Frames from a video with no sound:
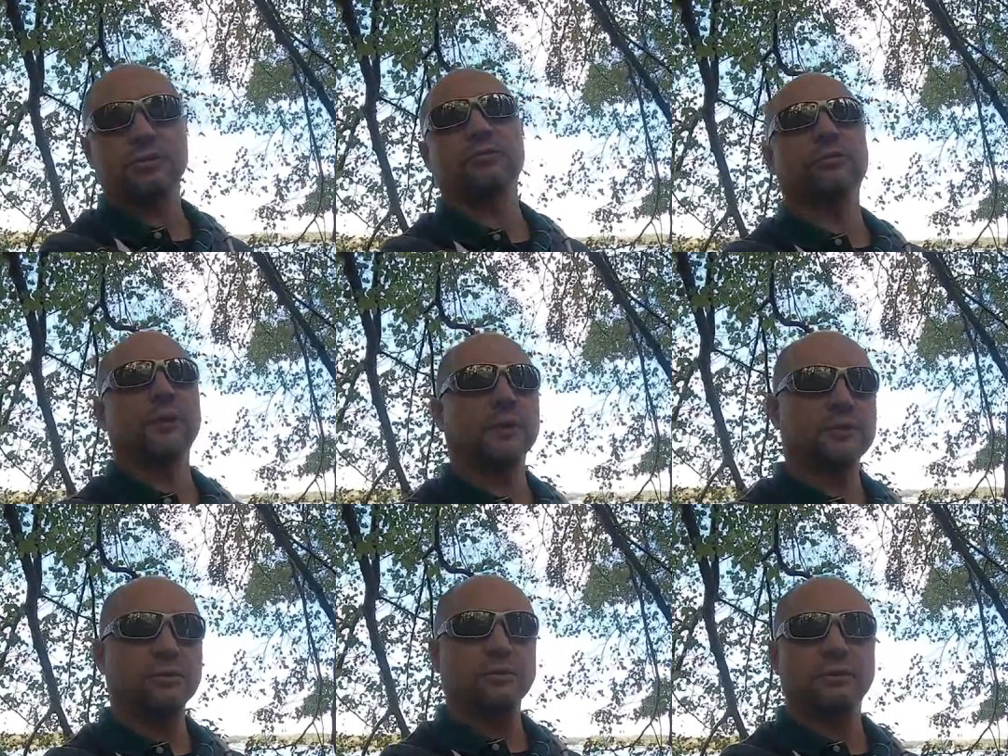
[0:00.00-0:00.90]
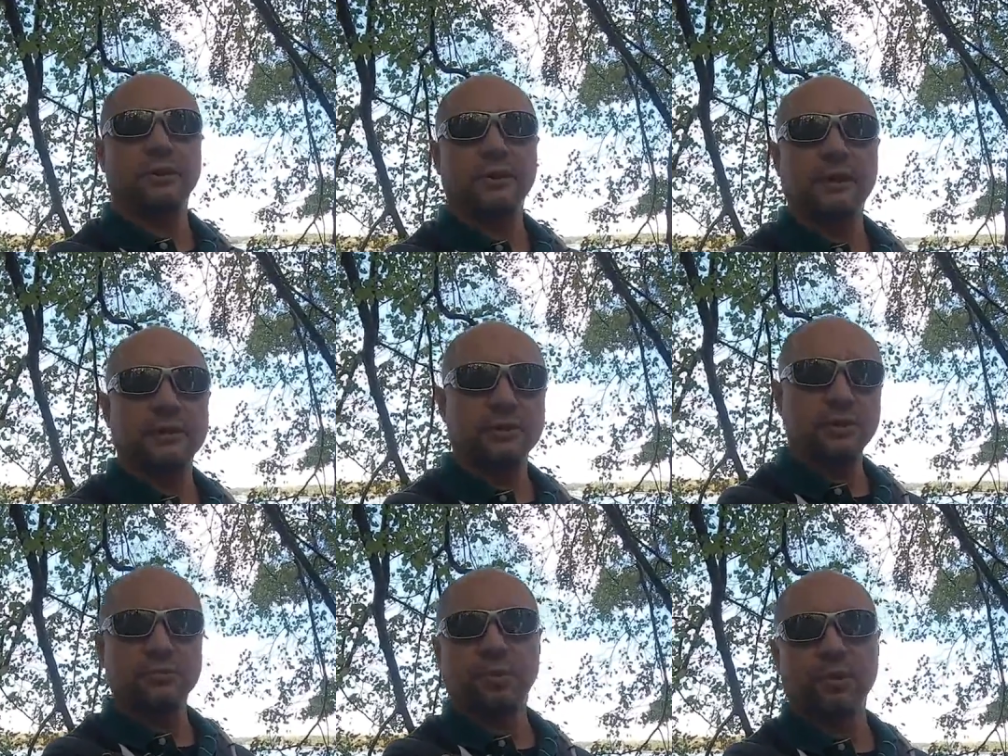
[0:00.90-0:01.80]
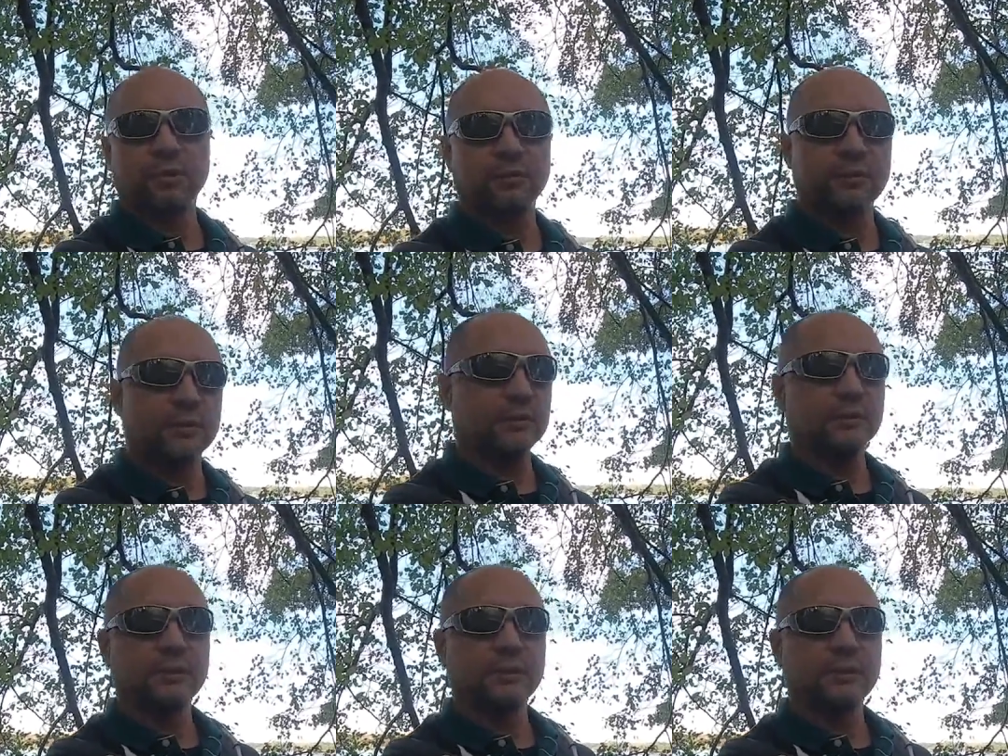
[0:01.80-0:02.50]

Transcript: thrown at you. That's just part of the